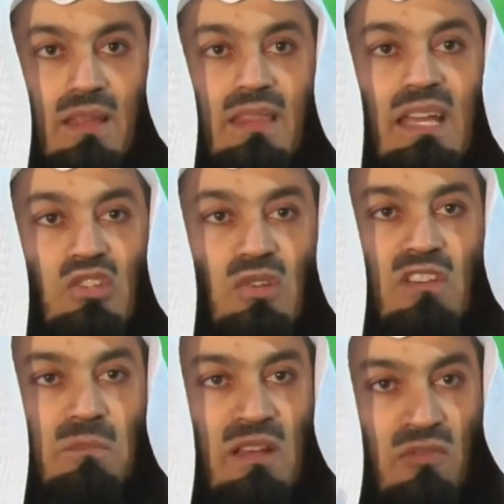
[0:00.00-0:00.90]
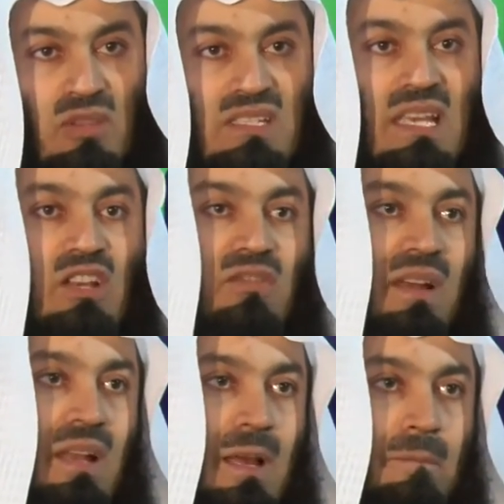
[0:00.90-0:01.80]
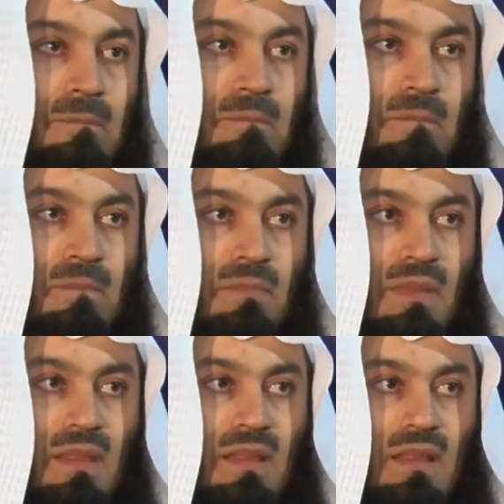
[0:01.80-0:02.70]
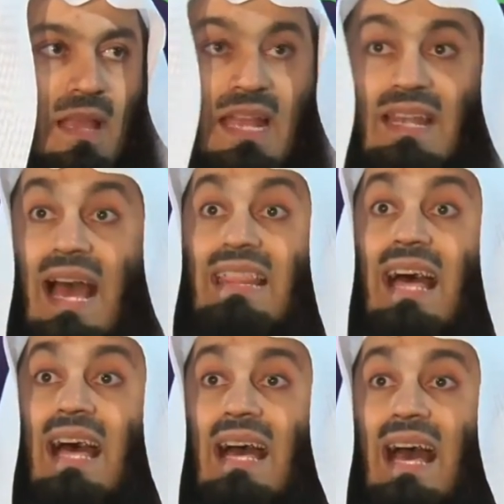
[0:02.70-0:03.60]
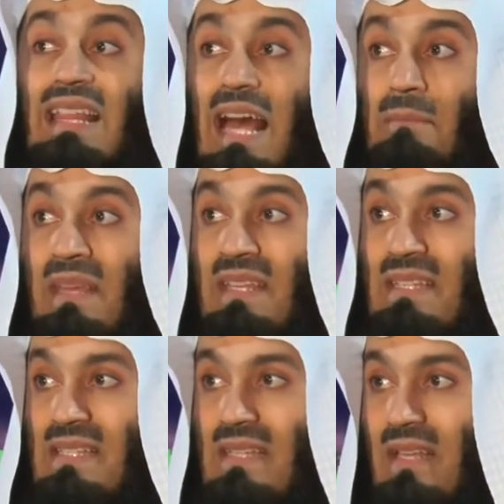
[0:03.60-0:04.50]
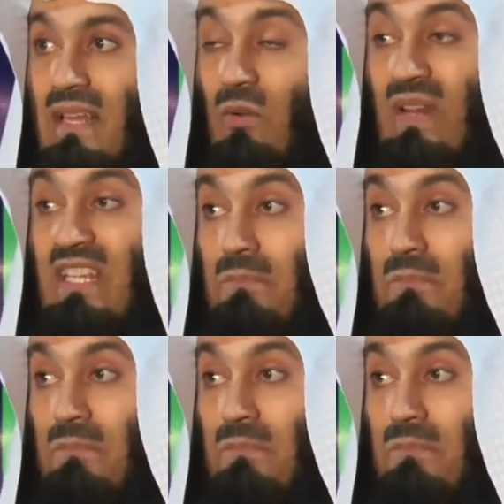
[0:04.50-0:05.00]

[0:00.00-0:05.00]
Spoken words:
That should have been for the sake of Allah. And adha means one